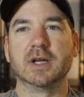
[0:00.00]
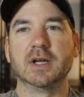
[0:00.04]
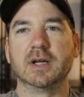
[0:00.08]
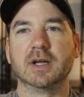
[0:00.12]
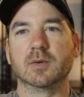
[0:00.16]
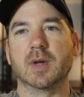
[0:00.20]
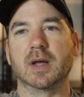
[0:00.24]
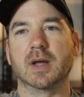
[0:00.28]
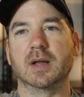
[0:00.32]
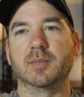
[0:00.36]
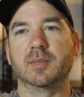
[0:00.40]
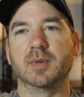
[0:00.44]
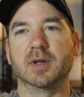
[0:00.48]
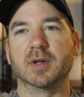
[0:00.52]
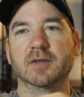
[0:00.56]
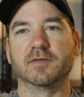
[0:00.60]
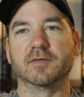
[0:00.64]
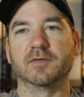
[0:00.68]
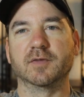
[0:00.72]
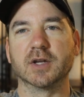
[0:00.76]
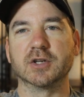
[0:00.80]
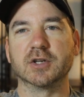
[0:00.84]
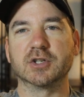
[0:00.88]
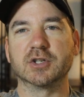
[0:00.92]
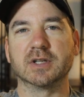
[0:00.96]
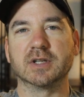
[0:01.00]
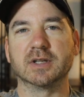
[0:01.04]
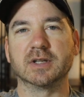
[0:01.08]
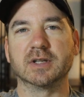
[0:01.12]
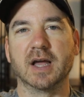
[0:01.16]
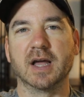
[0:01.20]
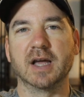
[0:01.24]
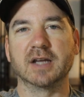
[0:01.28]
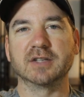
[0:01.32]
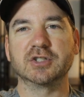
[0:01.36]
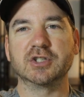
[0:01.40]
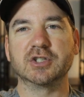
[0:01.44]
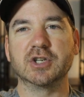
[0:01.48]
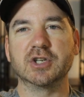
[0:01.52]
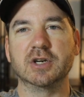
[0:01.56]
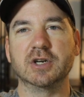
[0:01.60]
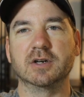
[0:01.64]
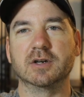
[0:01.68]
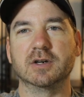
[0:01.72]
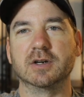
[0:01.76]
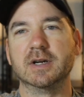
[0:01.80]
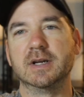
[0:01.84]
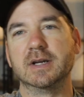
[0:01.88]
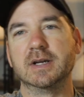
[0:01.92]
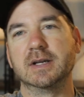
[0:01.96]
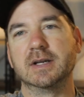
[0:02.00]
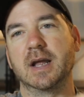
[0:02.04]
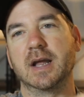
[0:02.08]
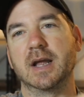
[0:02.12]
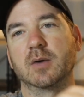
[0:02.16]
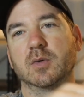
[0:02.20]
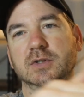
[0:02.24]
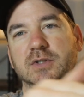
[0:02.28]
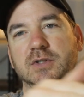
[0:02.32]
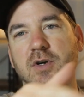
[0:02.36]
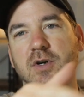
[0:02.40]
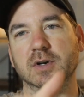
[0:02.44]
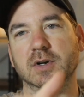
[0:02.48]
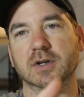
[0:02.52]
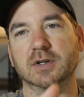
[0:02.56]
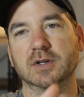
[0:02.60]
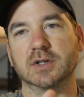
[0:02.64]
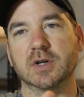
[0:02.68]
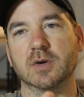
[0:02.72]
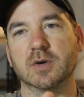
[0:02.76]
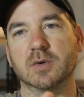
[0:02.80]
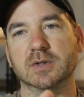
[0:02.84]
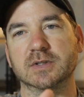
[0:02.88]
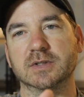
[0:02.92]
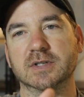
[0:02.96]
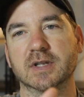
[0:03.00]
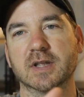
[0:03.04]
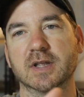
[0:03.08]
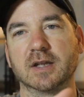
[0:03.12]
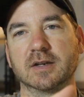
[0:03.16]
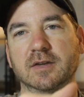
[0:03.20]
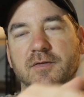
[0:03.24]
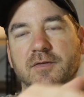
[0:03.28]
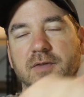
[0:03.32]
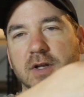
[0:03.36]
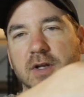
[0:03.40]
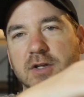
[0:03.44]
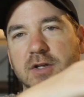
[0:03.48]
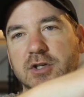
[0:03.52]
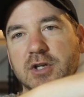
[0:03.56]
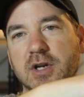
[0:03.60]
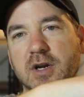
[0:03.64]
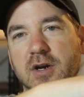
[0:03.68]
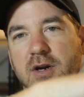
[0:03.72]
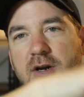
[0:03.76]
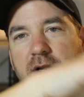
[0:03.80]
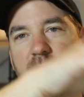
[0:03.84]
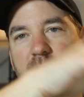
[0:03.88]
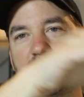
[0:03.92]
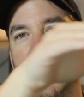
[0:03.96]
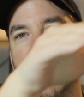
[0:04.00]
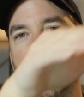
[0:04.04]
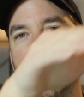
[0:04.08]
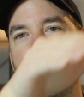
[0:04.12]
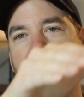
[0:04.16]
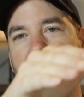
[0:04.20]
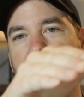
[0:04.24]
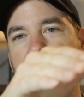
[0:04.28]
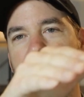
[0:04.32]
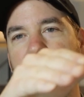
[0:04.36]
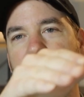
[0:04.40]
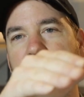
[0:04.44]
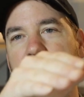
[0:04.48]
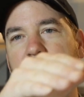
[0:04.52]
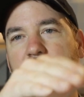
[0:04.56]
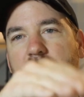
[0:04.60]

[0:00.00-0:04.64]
We had a big inflation last year. Now we're starting to go into that deflationary pattern.